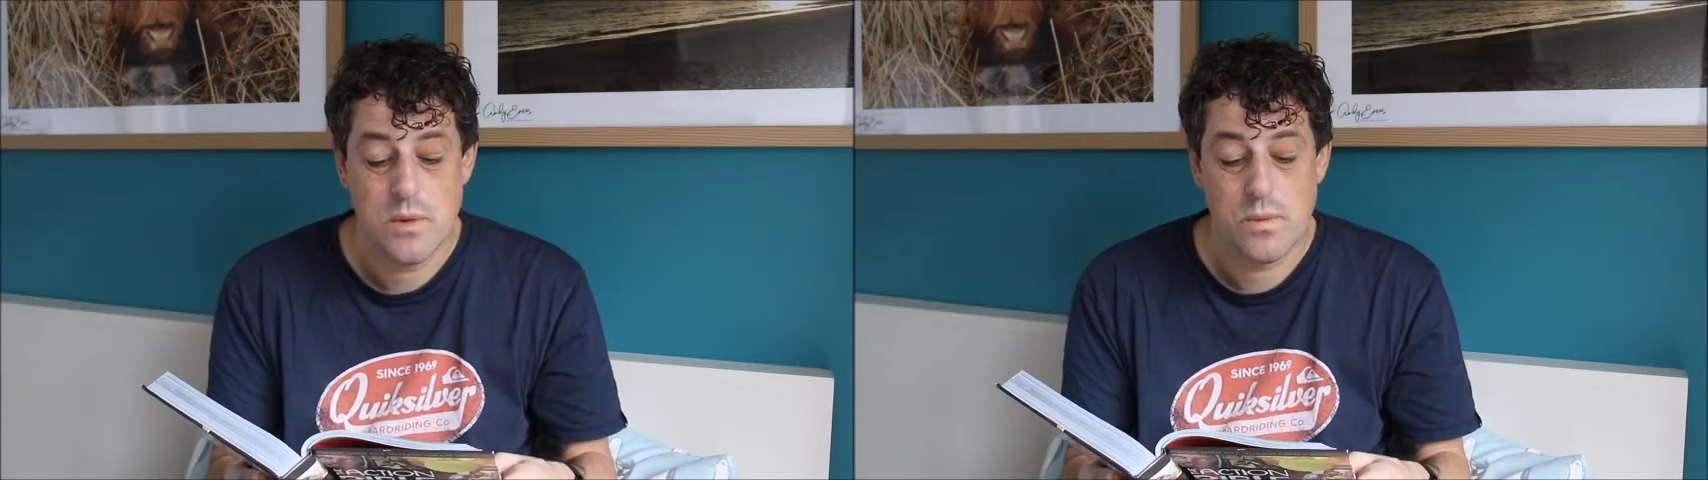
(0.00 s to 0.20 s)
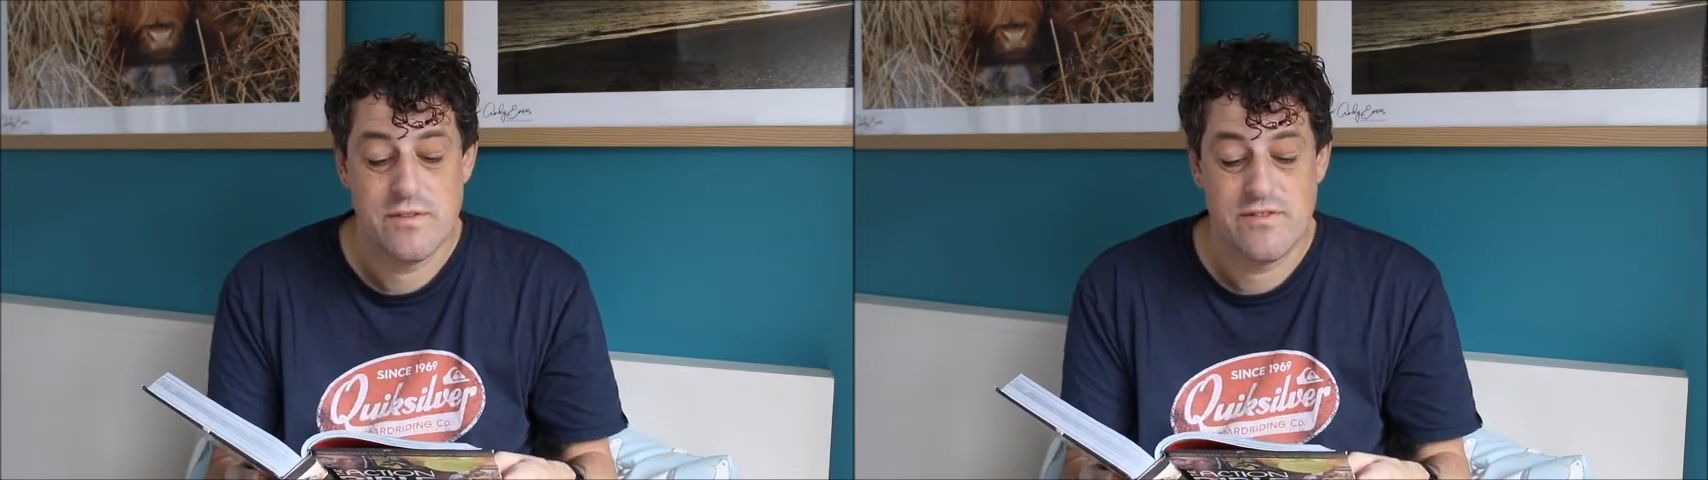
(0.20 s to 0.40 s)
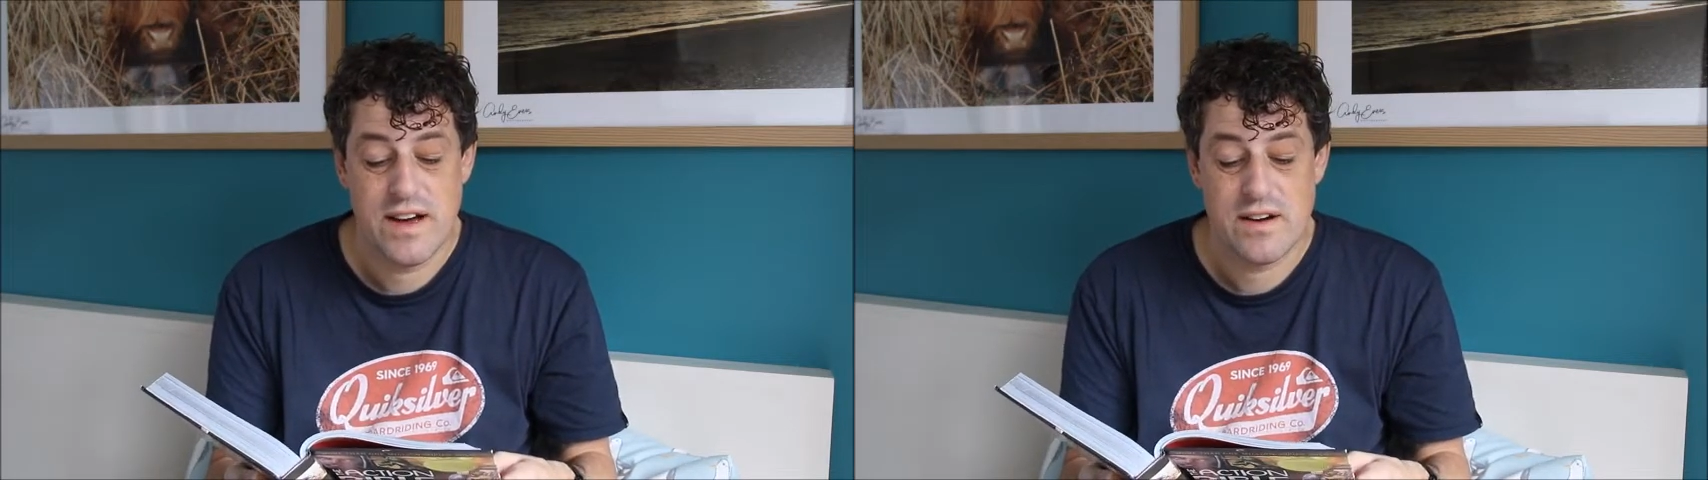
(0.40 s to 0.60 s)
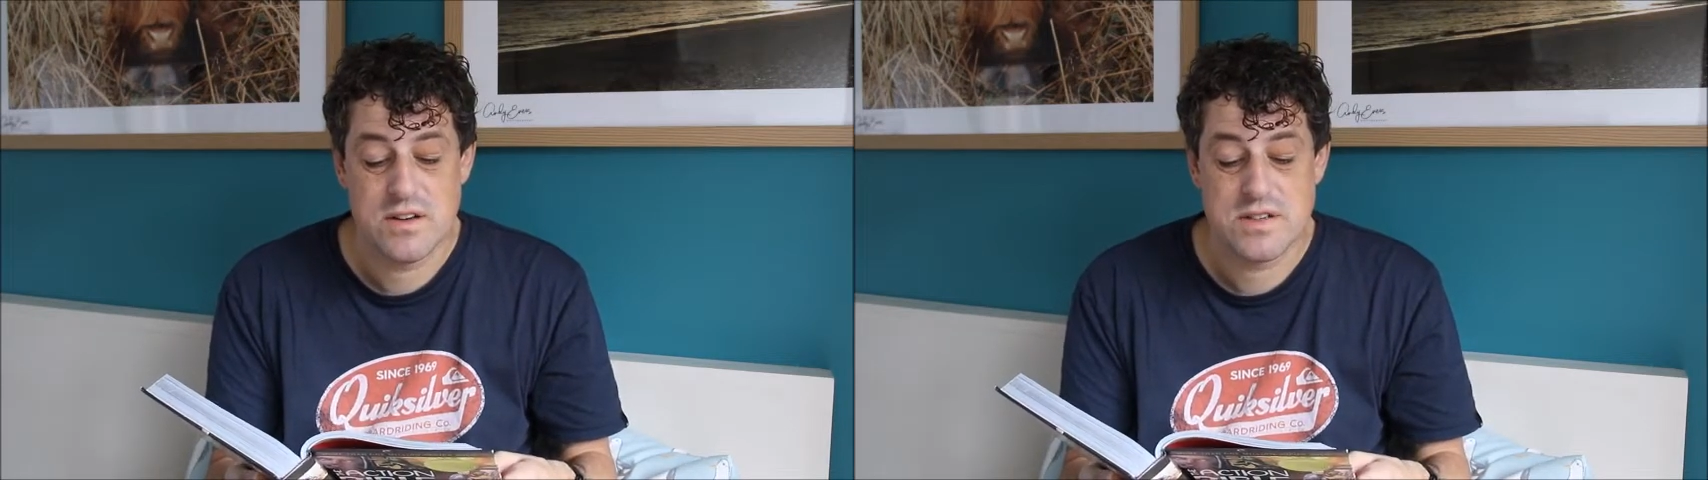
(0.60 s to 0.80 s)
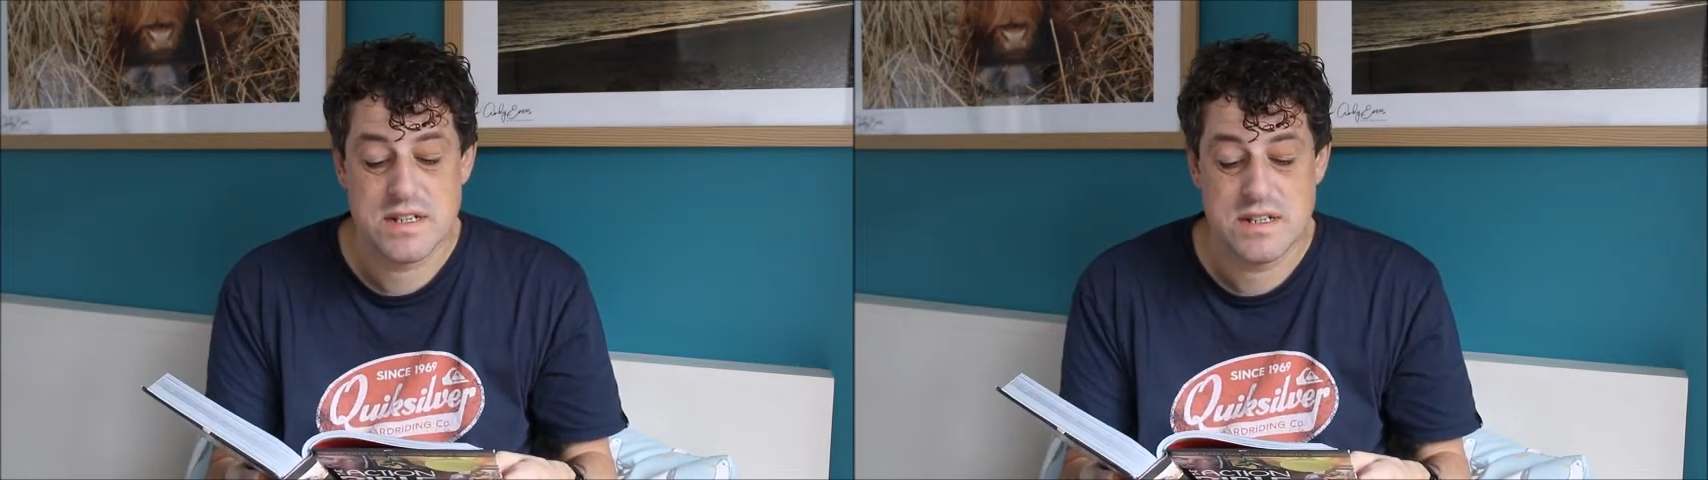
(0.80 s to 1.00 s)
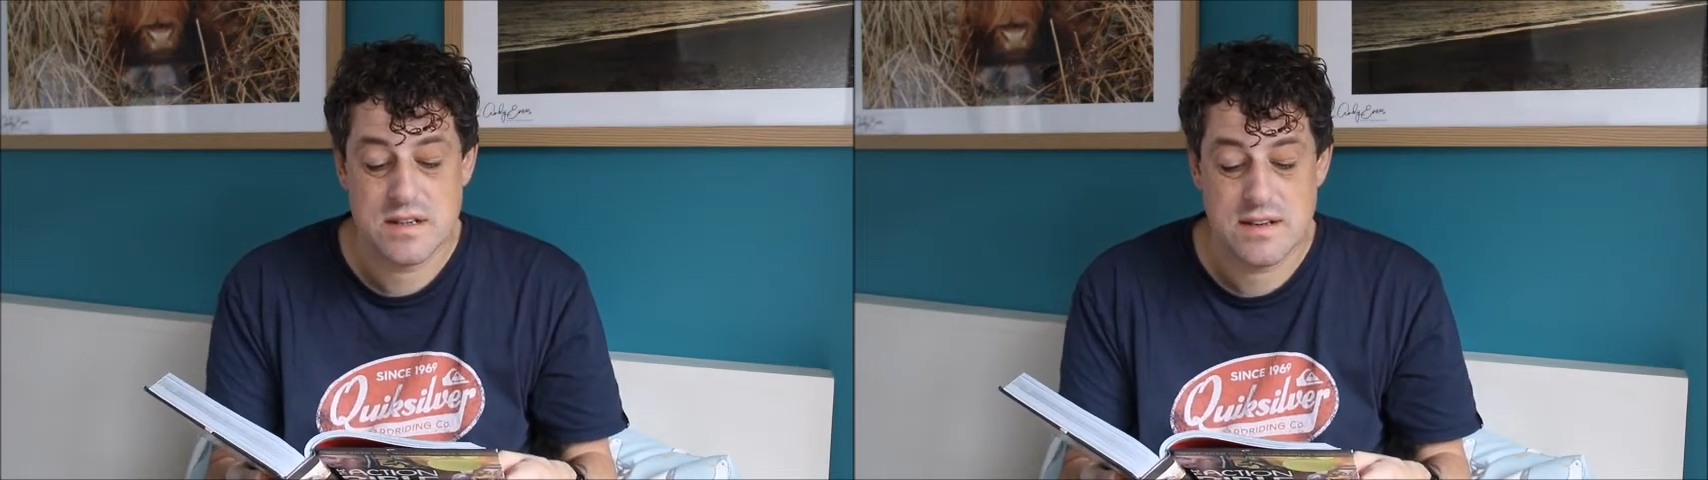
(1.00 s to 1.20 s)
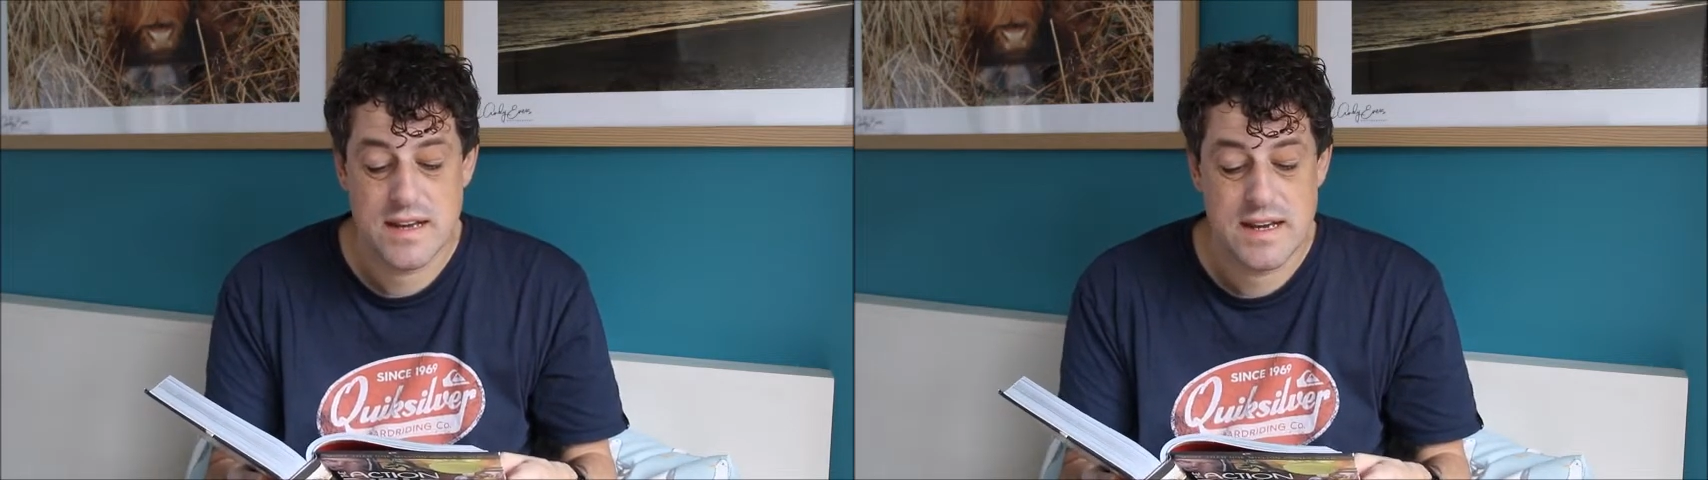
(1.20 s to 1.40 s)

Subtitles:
When Pharaoh sees that the